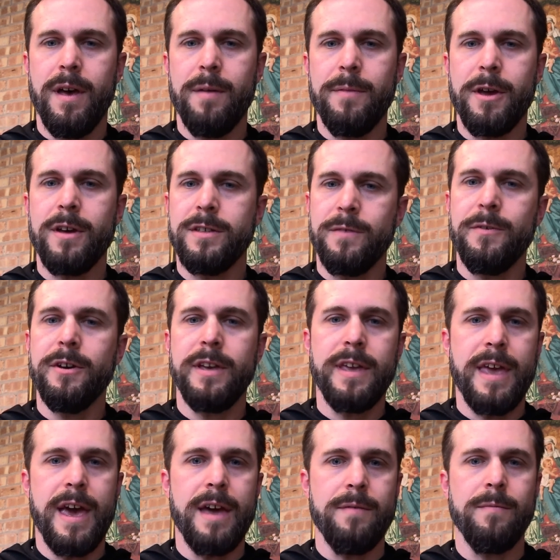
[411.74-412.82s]
because it really
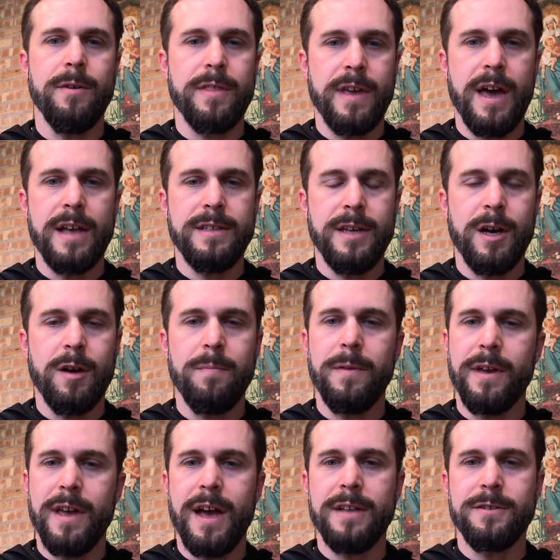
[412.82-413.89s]
can with God's help
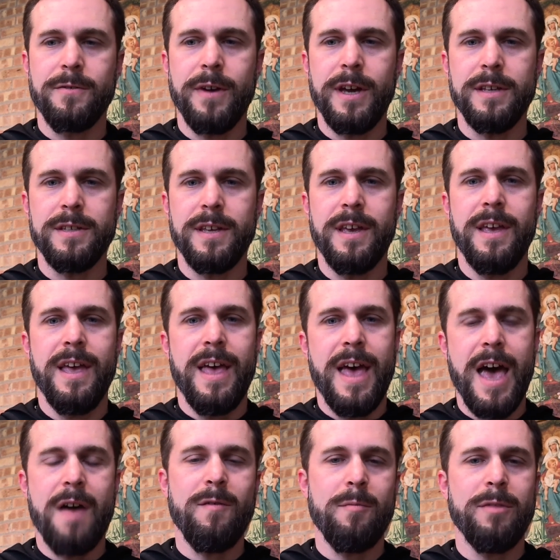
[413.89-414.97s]
and God's grace.
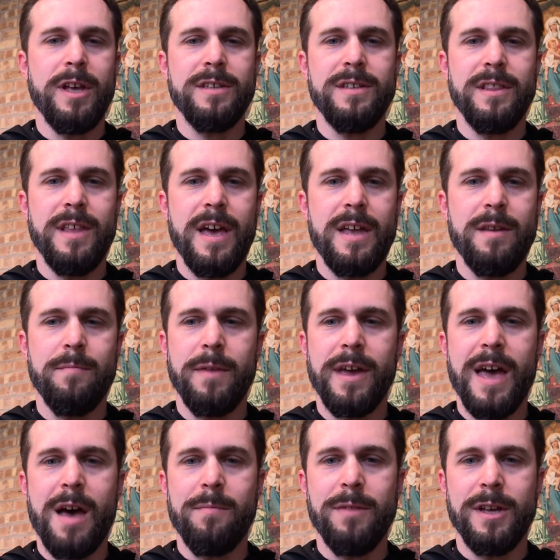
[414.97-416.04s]
Have a blessed Lent. May
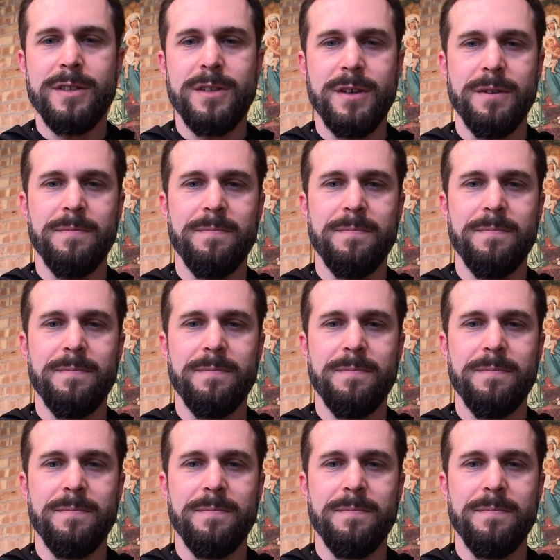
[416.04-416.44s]
God bless you.